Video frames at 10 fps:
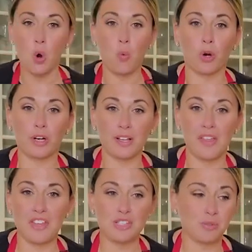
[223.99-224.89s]
We're gonna
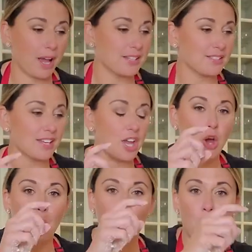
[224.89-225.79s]
let this rest
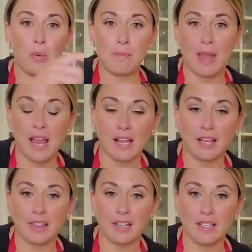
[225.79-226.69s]
while we
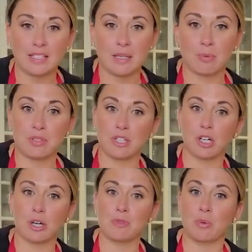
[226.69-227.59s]
make the simple
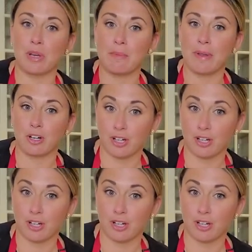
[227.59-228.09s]
syrup so we can make our